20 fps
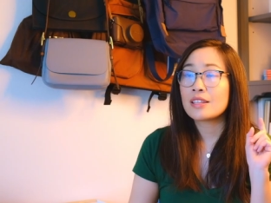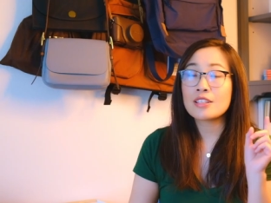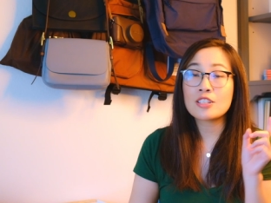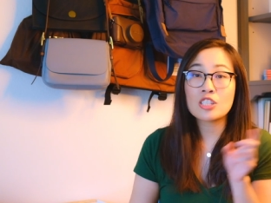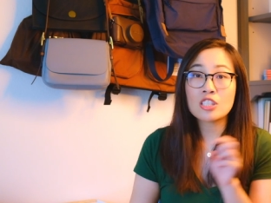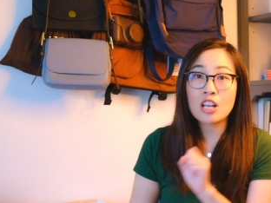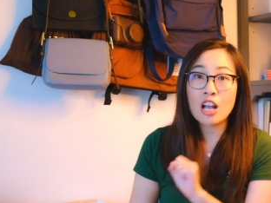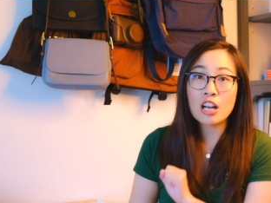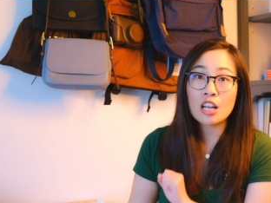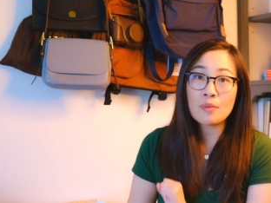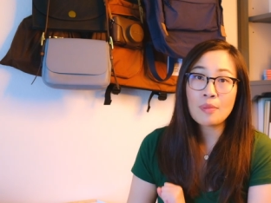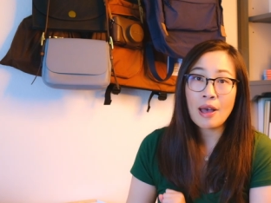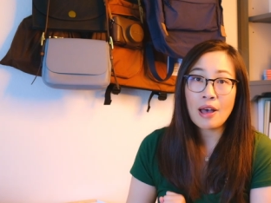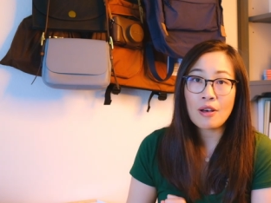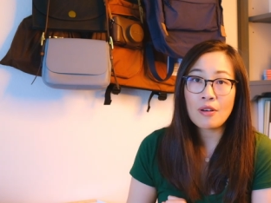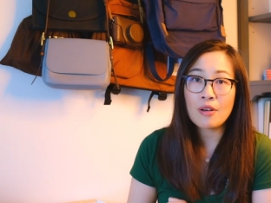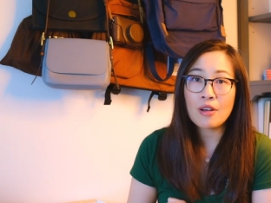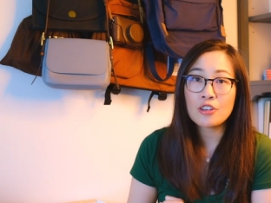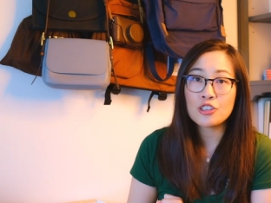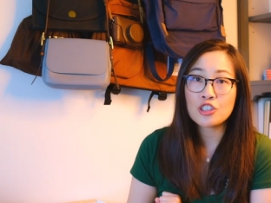Let's talk
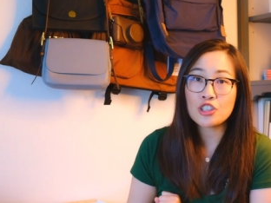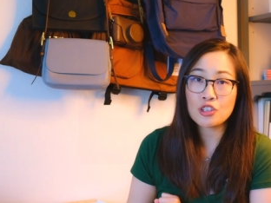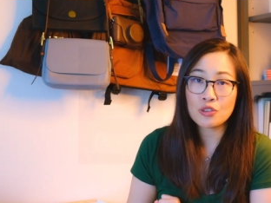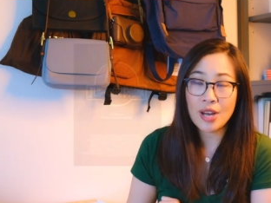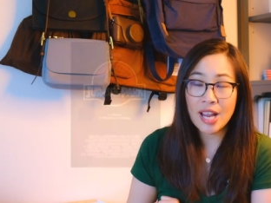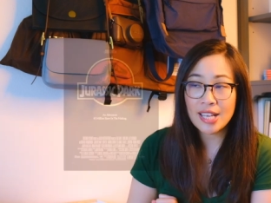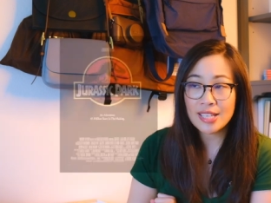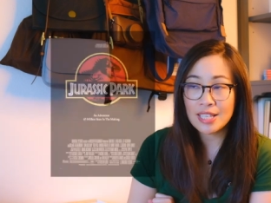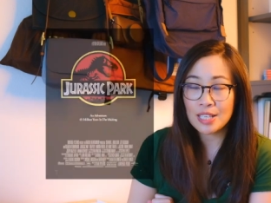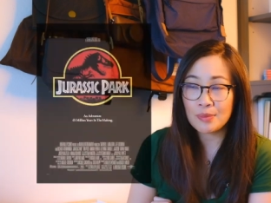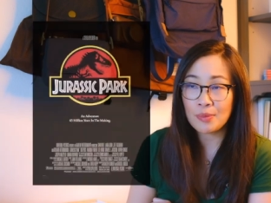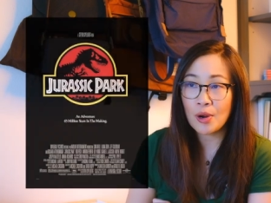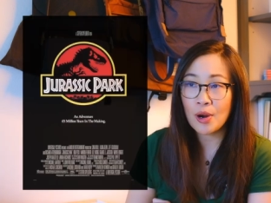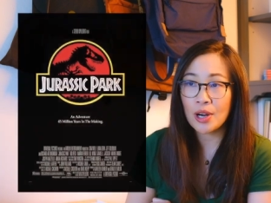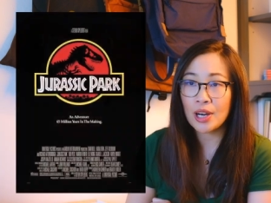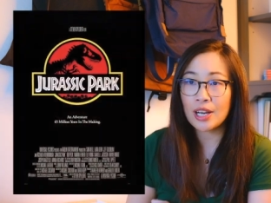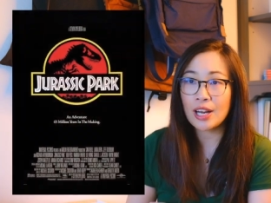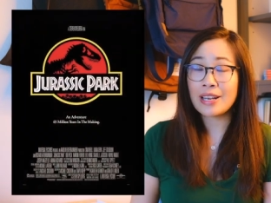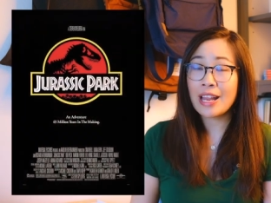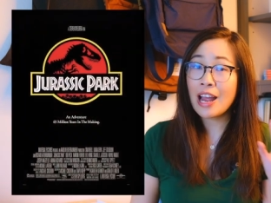about Jurassic
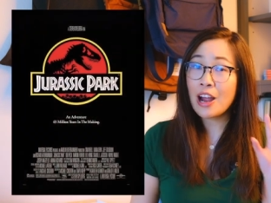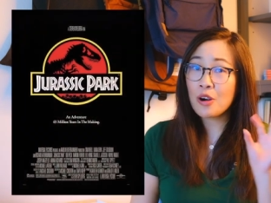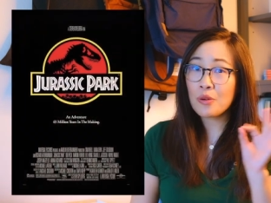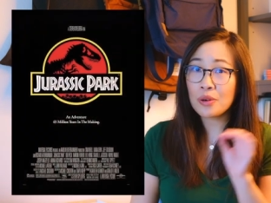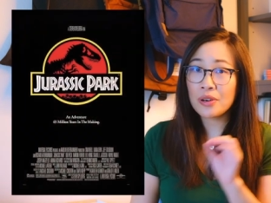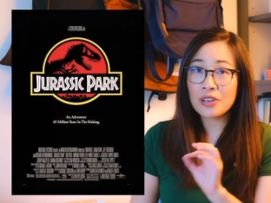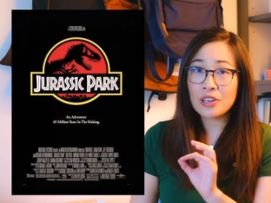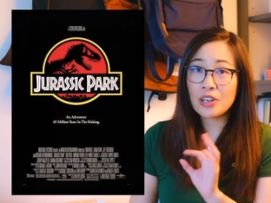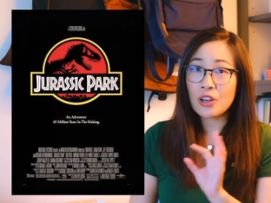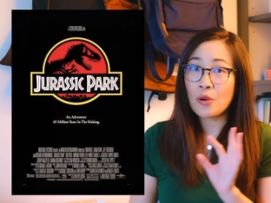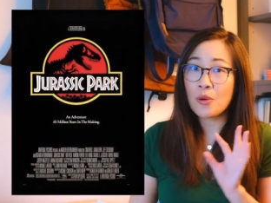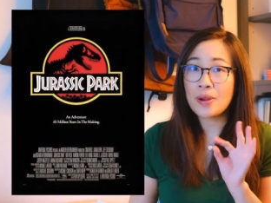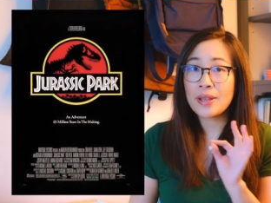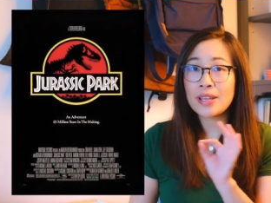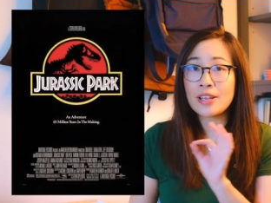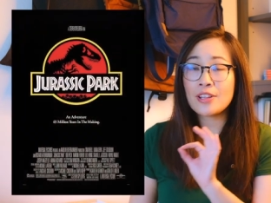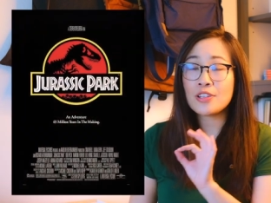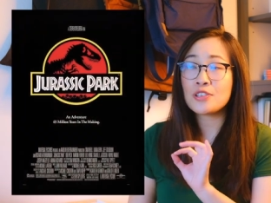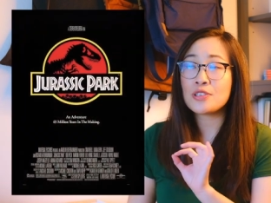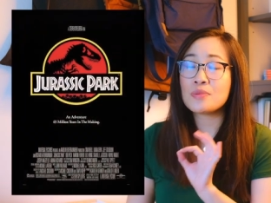Park. Now we're
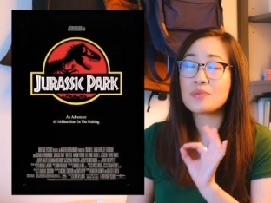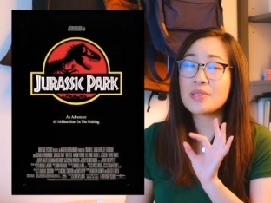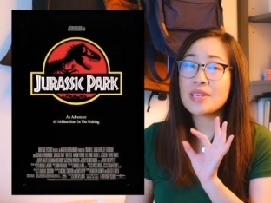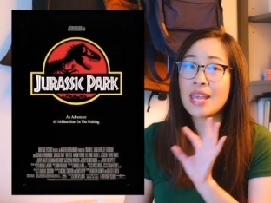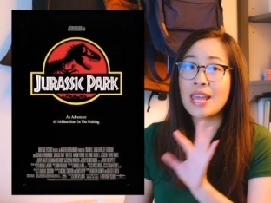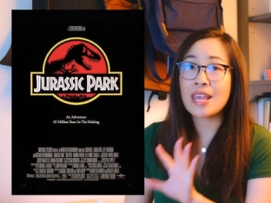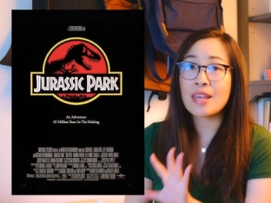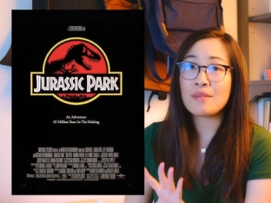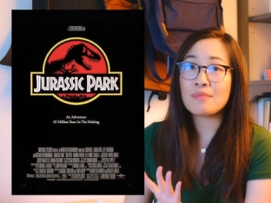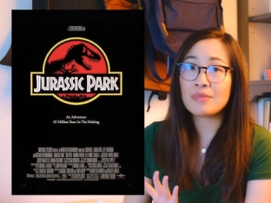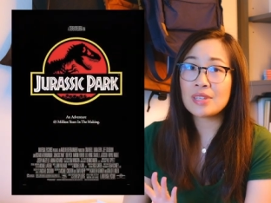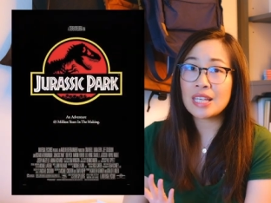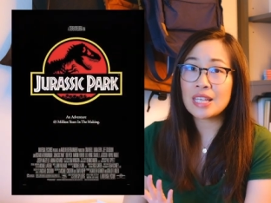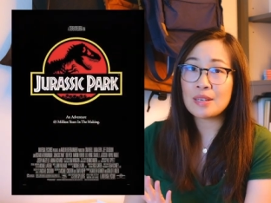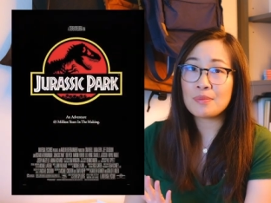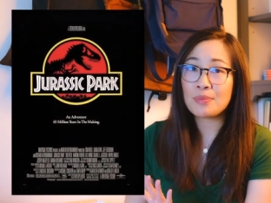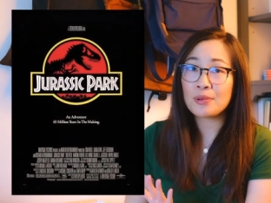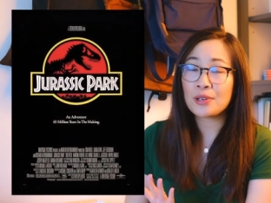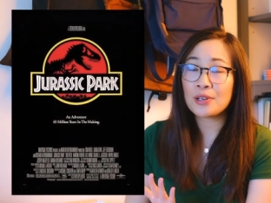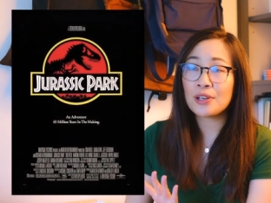going into
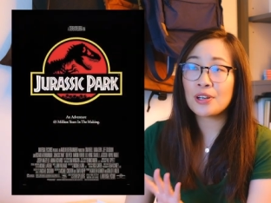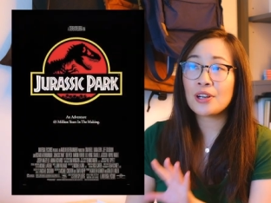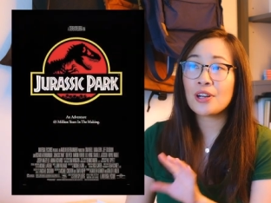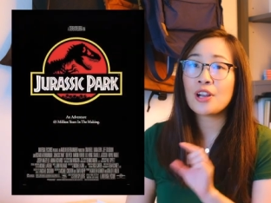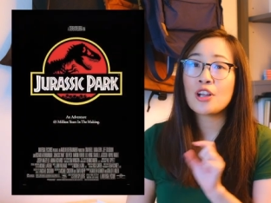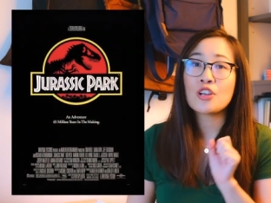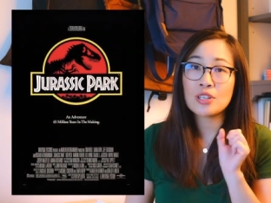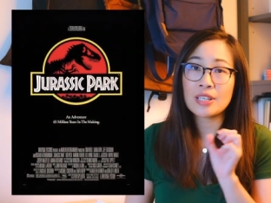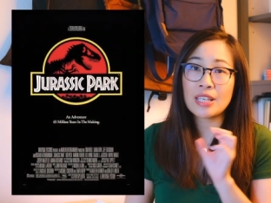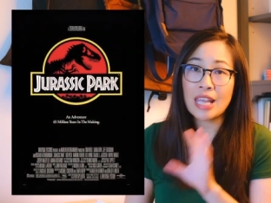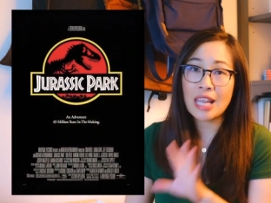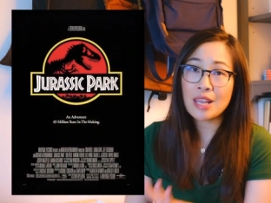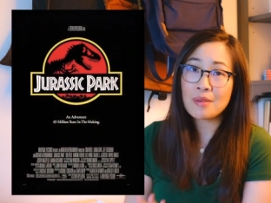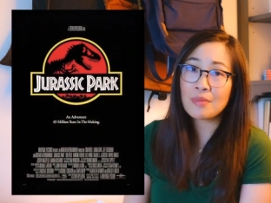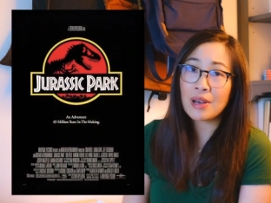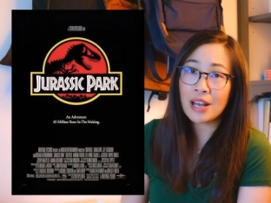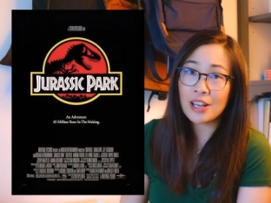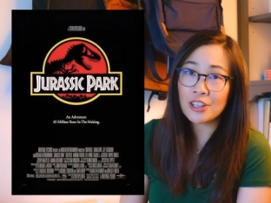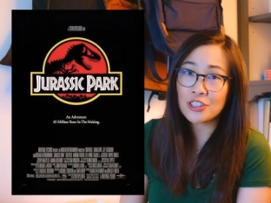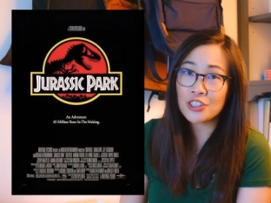gamekeeper,
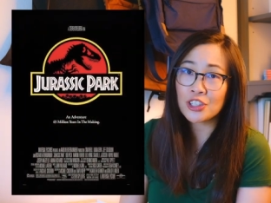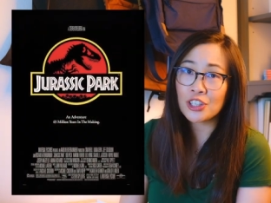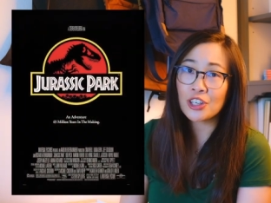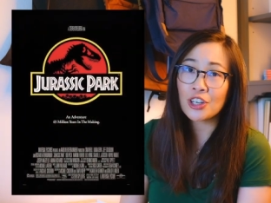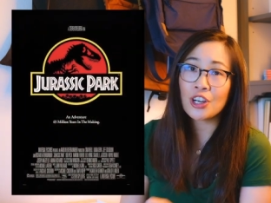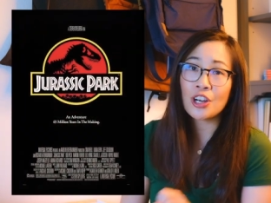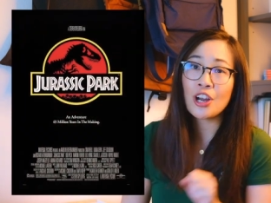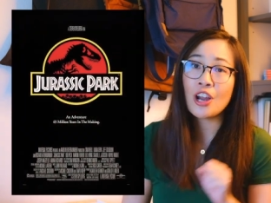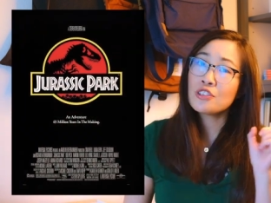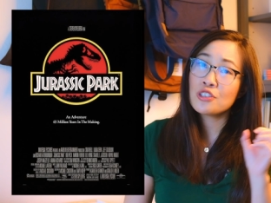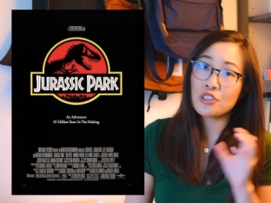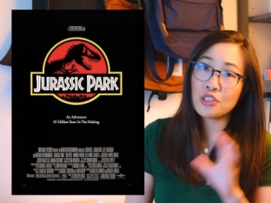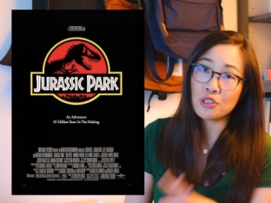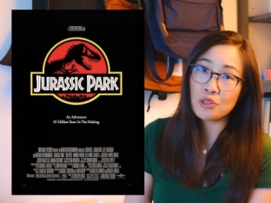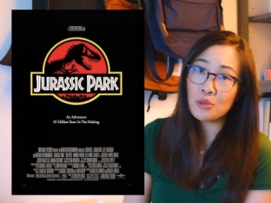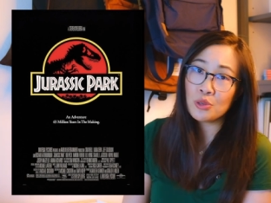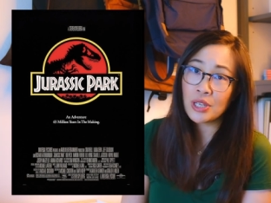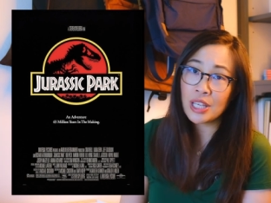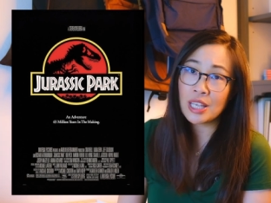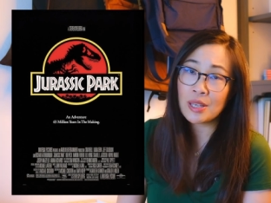game hunter,
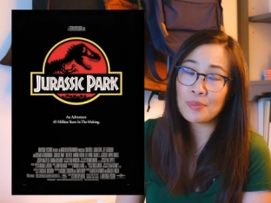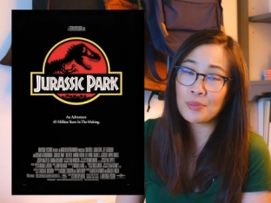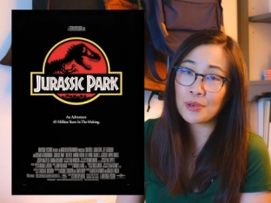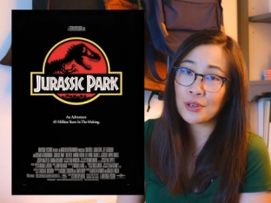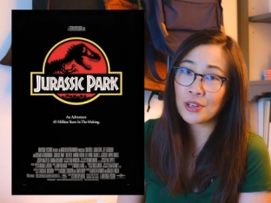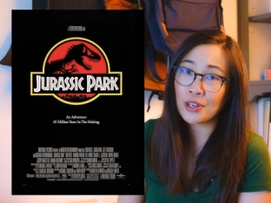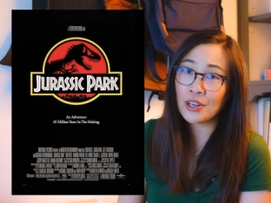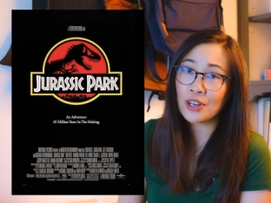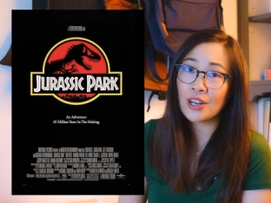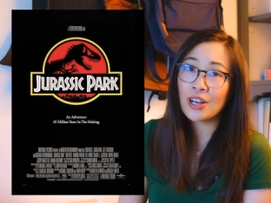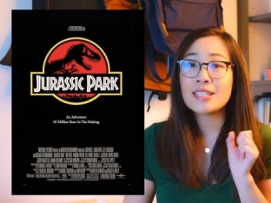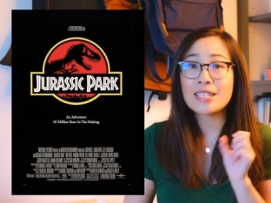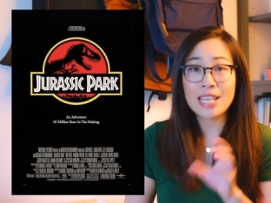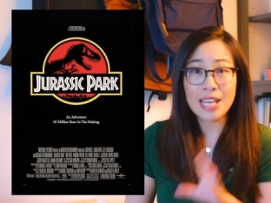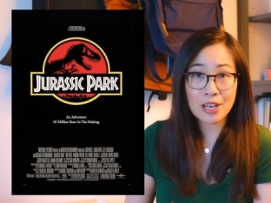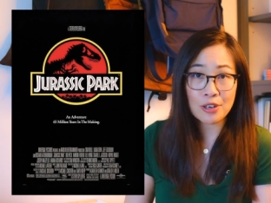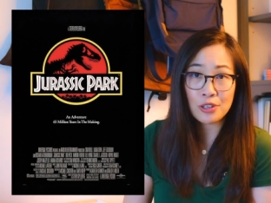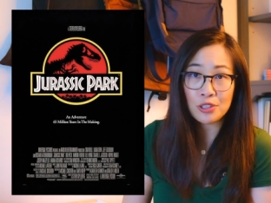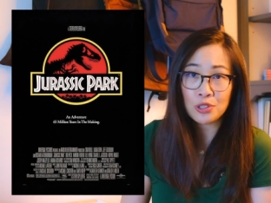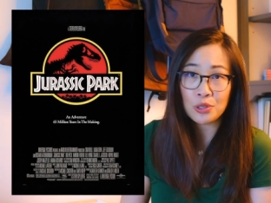zookeeper
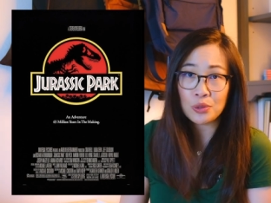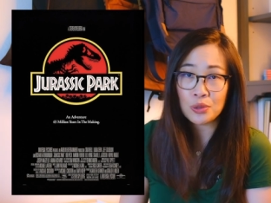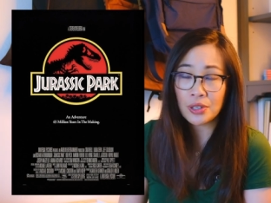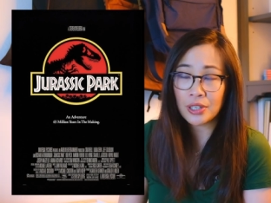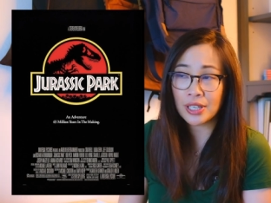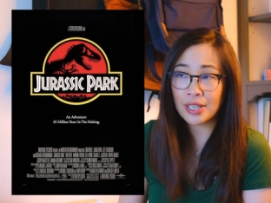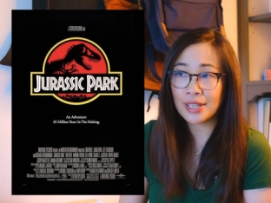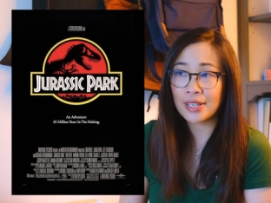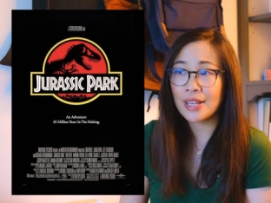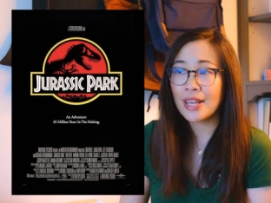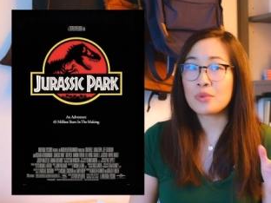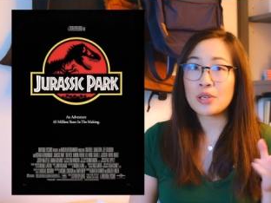territory.